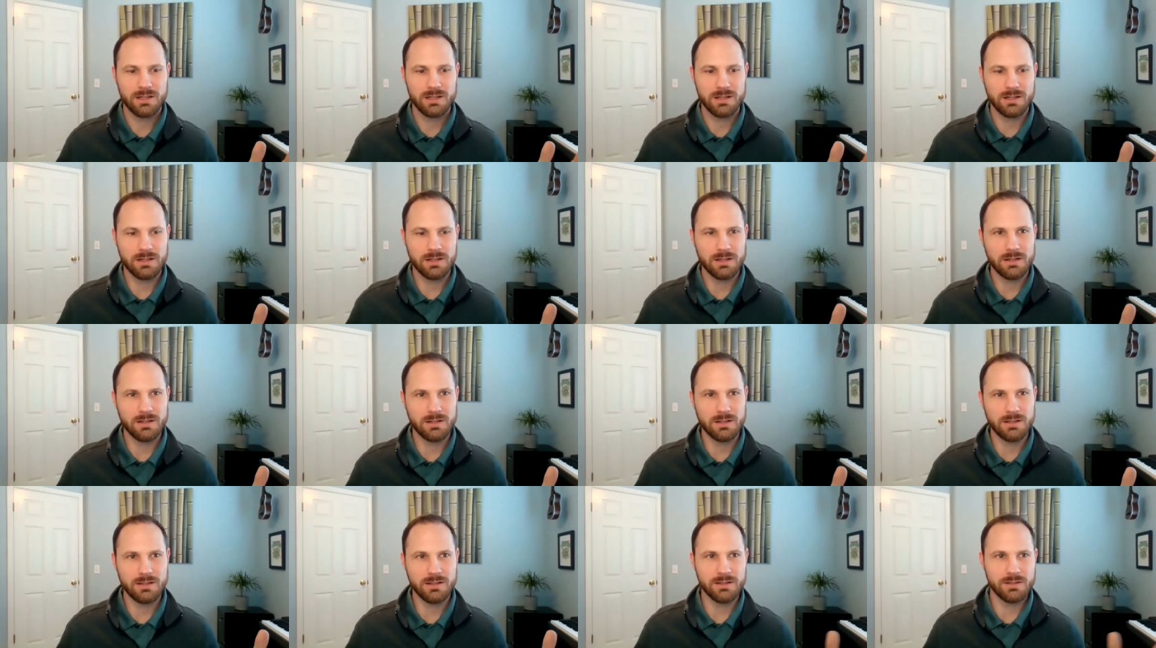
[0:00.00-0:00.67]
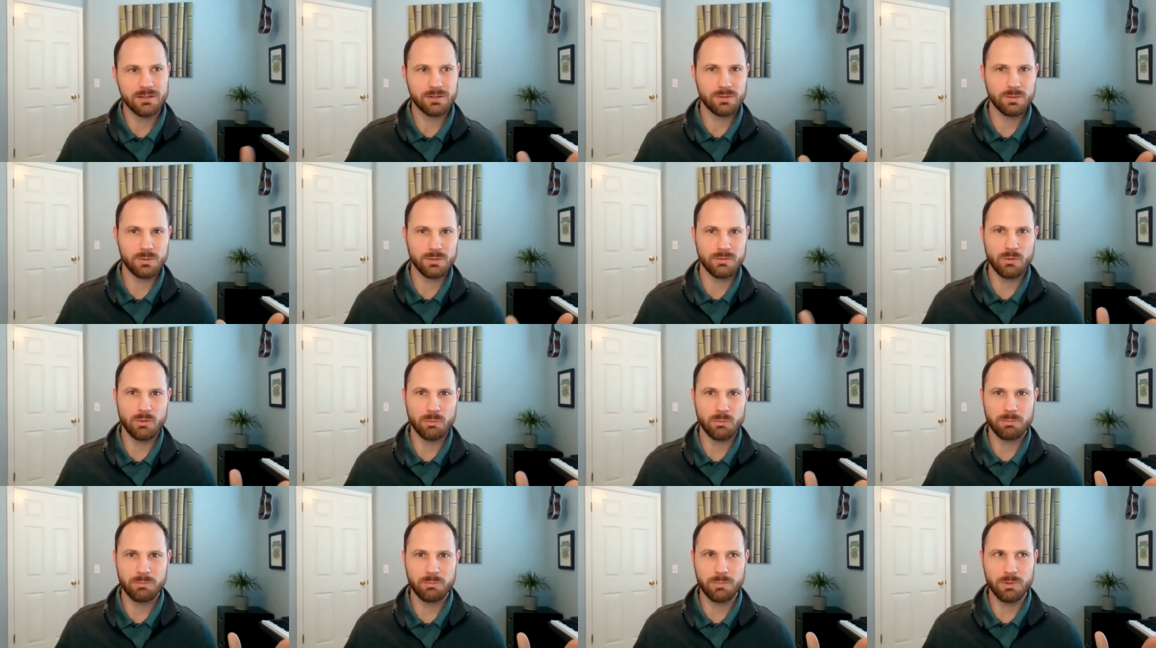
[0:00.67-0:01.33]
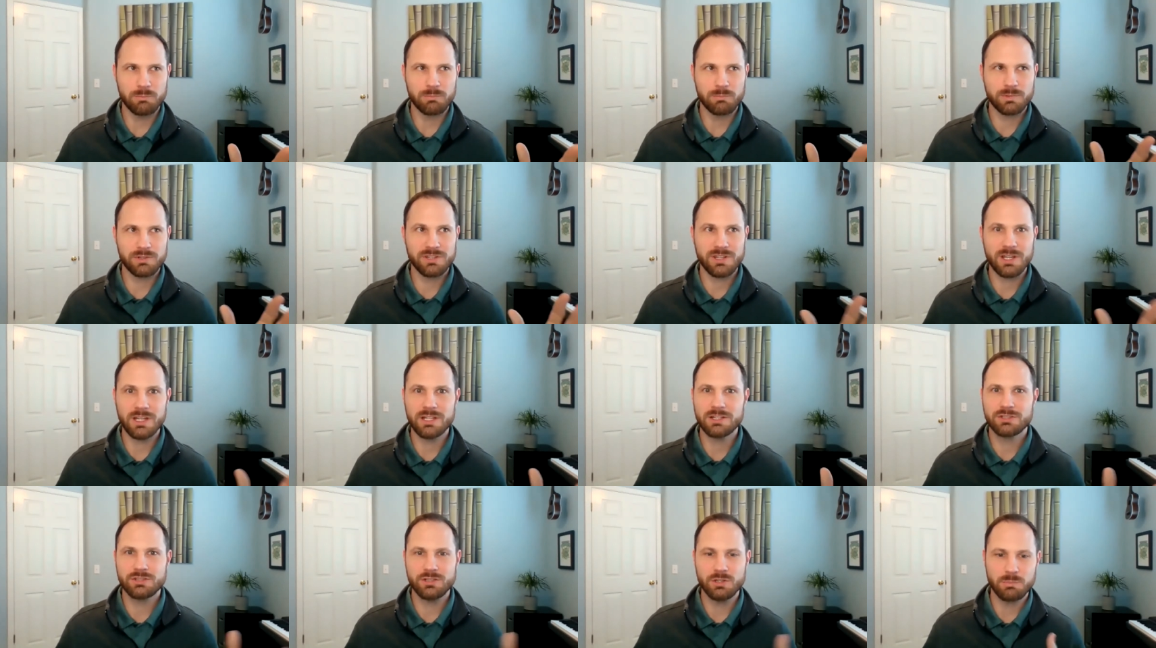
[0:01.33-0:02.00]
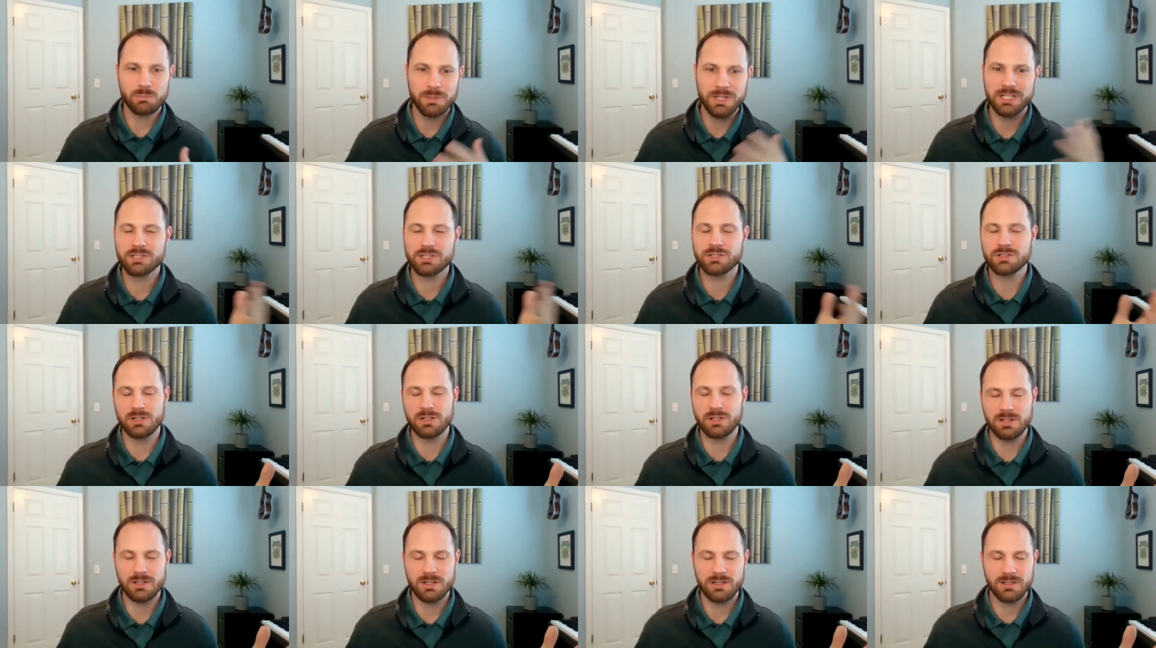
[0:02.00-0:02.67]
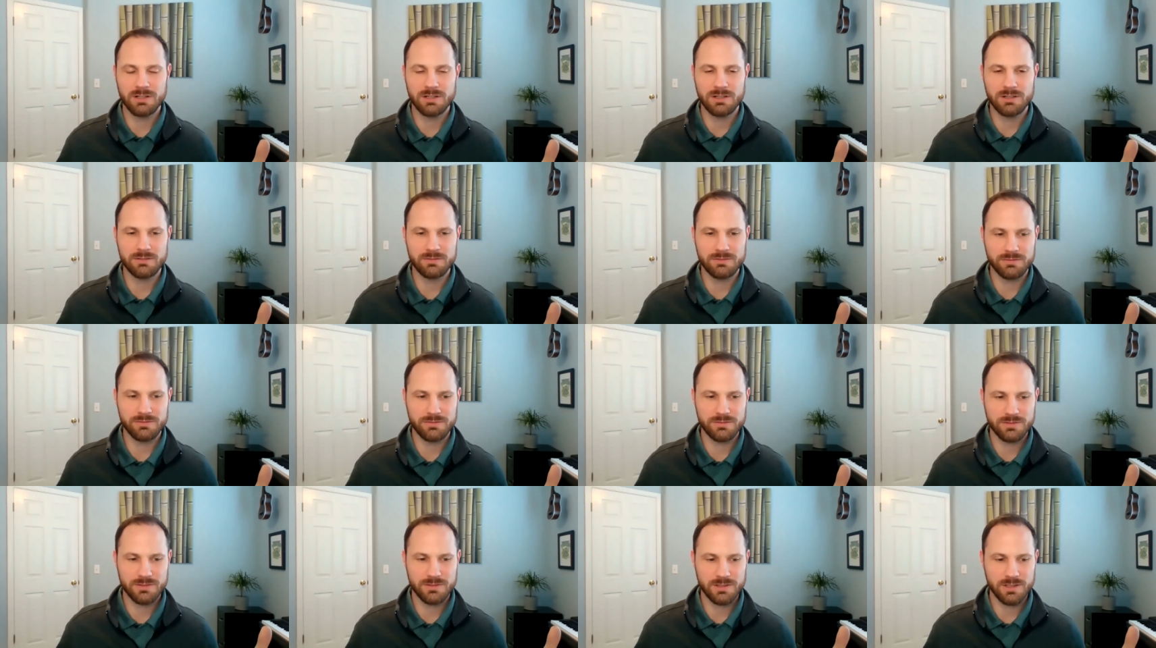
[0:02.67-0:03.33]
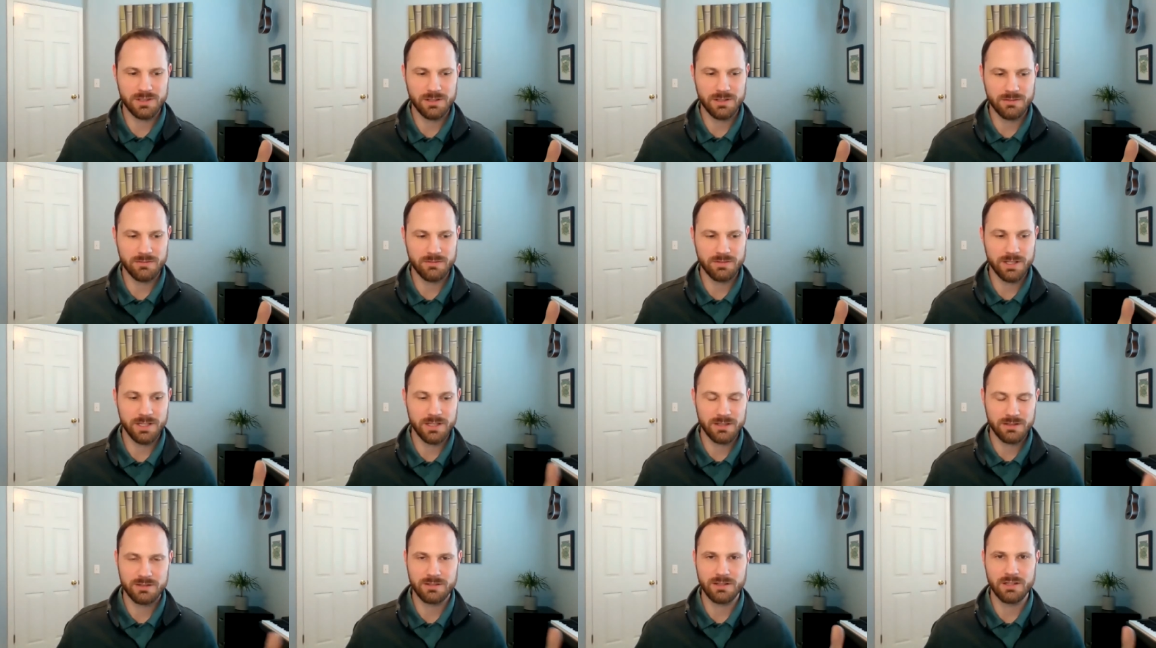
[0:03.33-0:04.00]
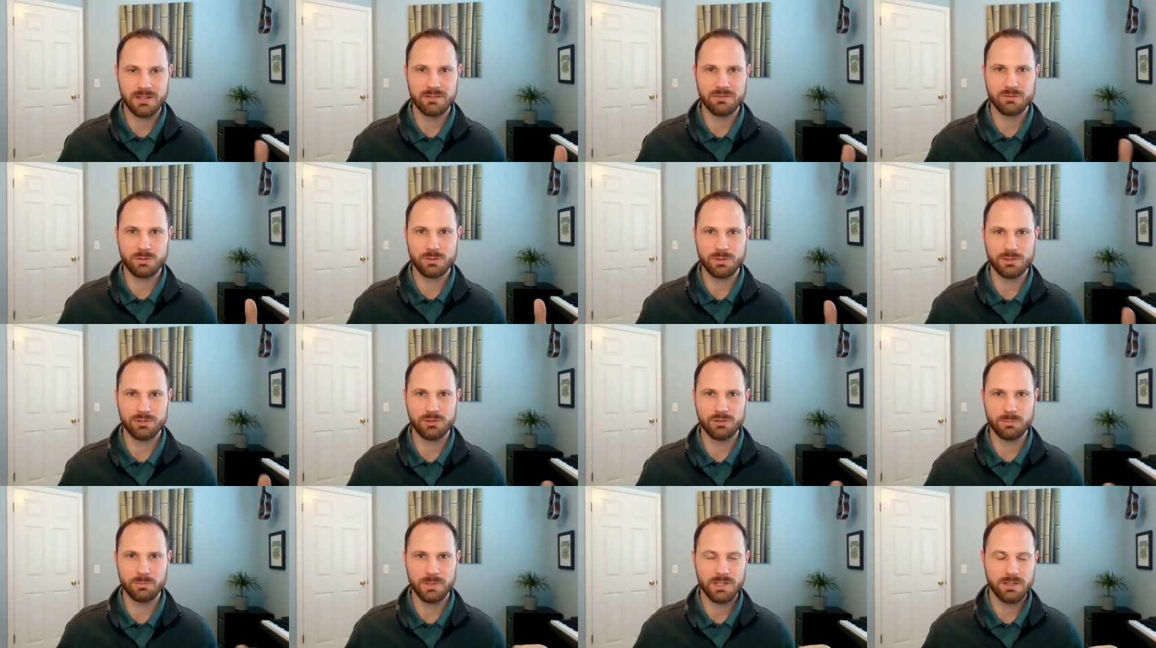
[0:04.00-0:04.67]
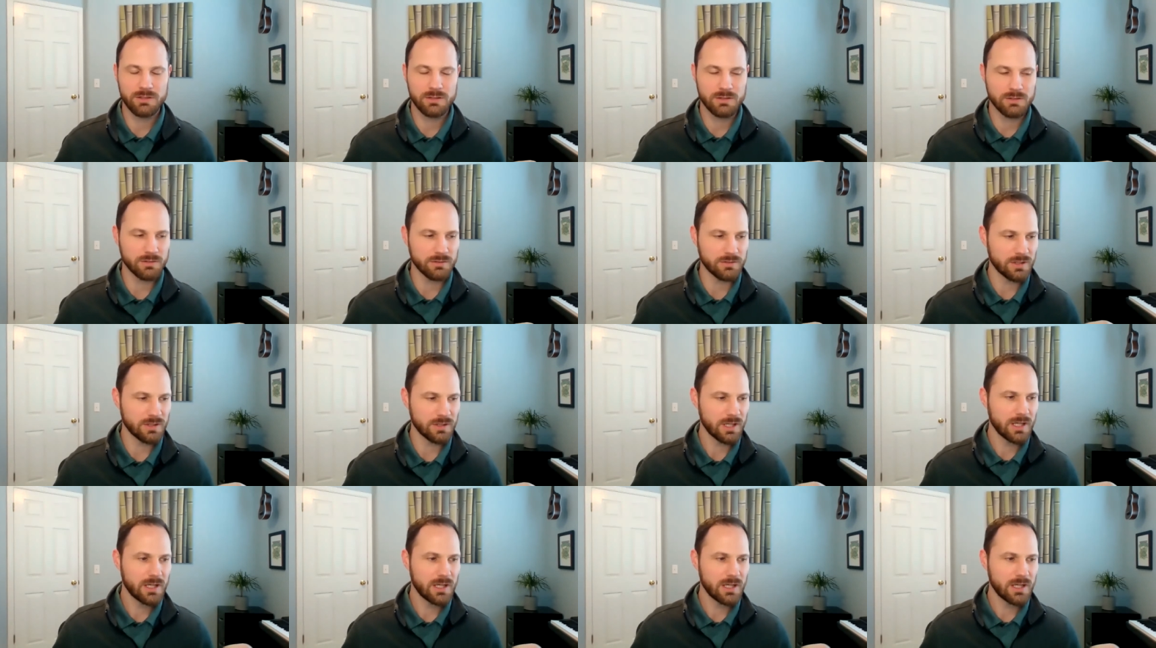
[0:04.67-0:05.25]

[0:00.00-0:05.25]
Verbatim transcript: uh, sort of a, a slideshow picture of of the insight of traditional medicinals,